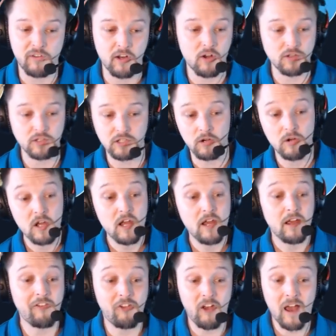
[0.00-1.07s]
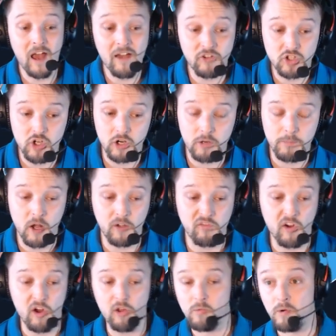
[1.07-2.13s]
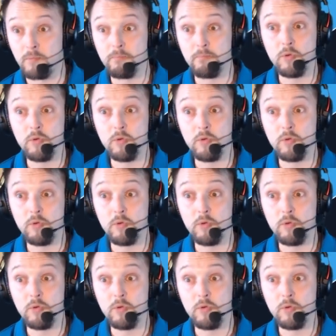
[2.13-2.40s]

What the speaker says: And also, if you have a Chernobog follower,